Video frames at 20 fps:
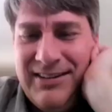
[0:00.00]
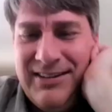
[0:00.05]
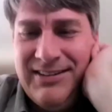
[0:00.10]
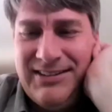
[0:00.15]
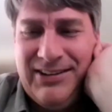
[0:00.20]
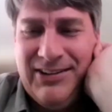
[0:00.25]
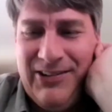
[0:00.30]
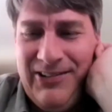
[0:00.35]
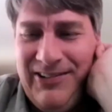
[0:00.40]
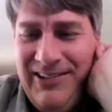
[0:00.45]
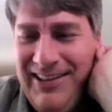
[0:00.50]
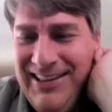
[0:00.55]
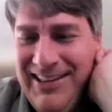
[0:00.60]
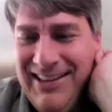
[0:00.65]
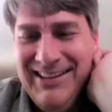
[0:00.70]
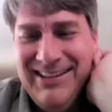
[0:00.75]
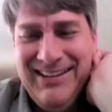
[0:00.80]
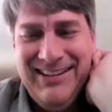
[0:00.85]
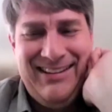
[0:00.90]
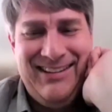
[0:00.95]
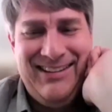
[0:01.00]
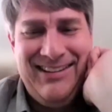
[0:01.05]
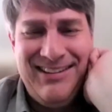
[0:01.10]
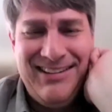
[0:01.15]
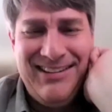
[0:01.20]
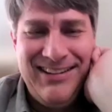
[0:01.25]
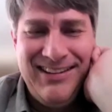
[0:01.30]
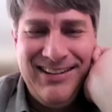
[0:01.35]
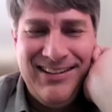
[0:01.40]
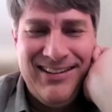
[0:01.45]
So
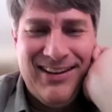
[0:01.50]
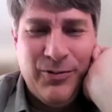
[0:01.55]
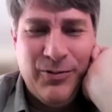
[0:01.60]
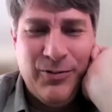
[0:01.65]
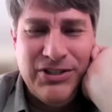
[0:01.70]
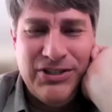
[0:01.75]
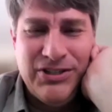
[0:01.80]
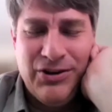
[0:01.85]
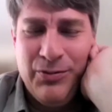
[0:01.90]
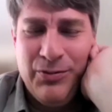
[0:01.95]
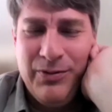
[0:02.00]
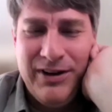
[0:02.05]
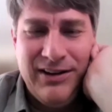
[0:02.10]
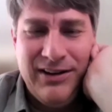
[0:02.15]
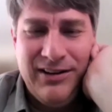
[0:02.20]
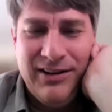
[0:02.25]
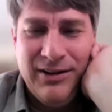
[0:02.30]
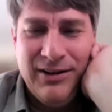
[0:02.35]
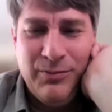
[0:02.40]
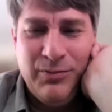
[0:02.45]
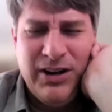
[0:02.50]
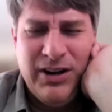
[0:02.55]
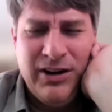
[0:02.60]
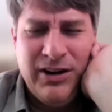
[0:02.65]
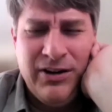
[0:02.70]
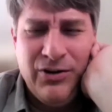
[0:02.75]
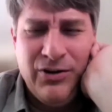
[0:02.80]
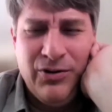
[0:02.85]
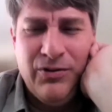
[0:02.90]
I wish nobody did, but I know